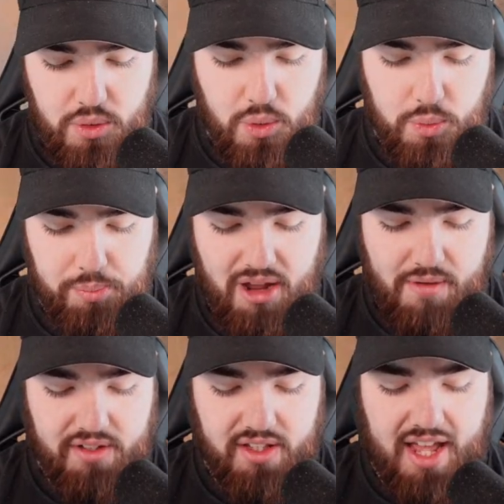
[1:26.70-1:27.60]
Ooh,
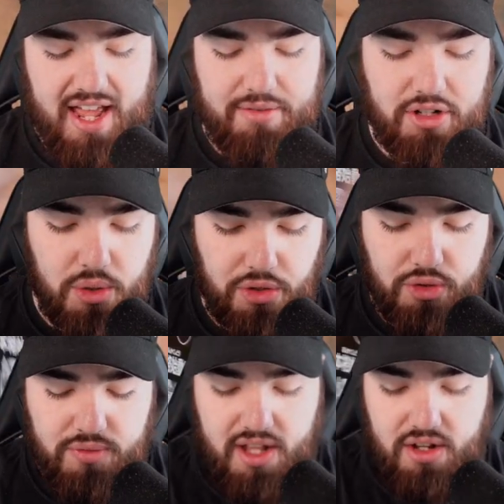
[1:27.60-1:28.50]
baby. All right, I'm going to do a
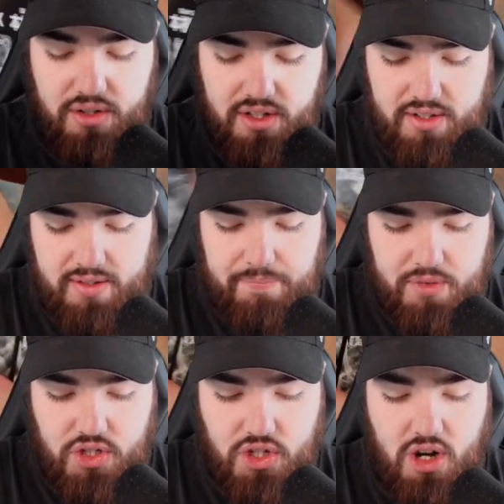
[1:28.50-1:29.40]
thumbnail
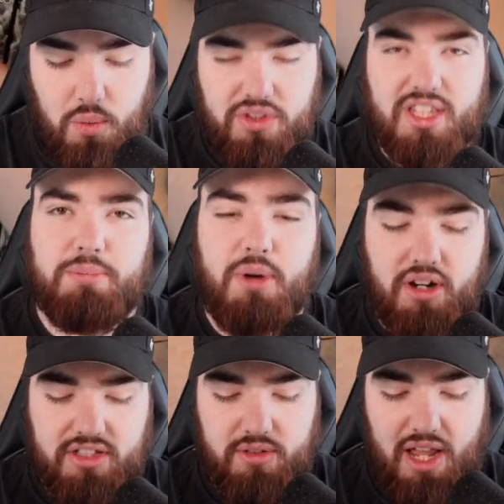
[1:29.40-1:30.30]
shot with this
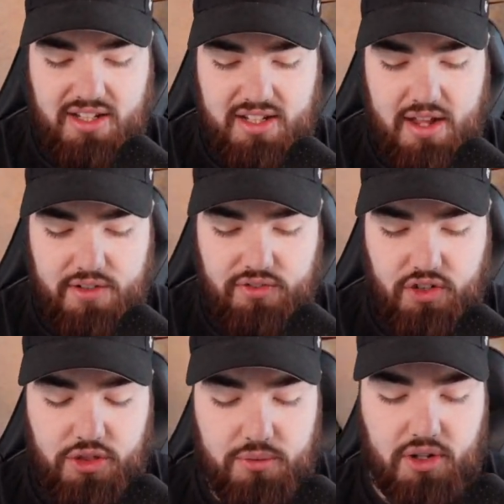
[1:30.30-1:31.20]
box. I'm gonna actually have a
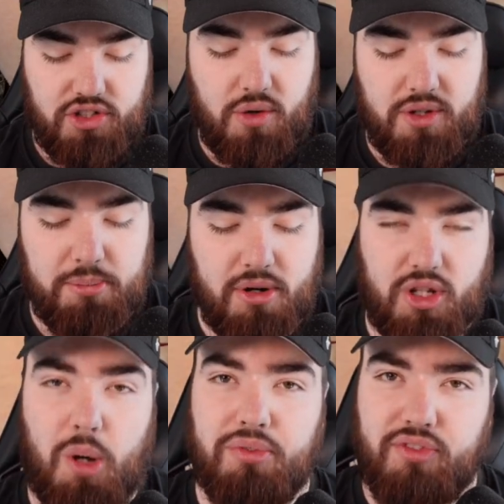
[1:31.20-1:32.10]
thumbnail shot with the box
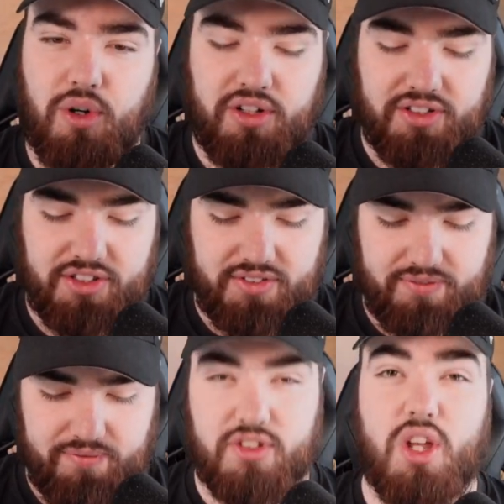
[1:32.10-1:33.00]
open for once.
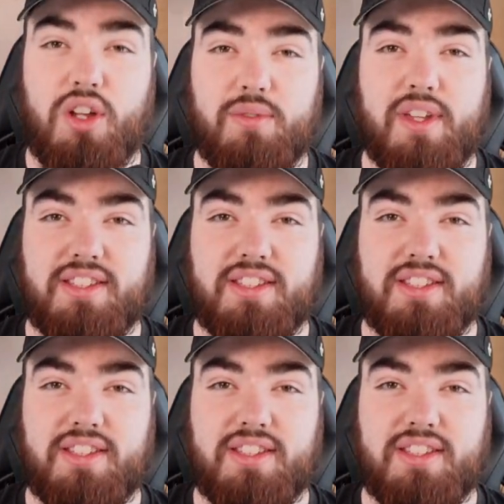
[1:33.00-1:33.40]
So give me a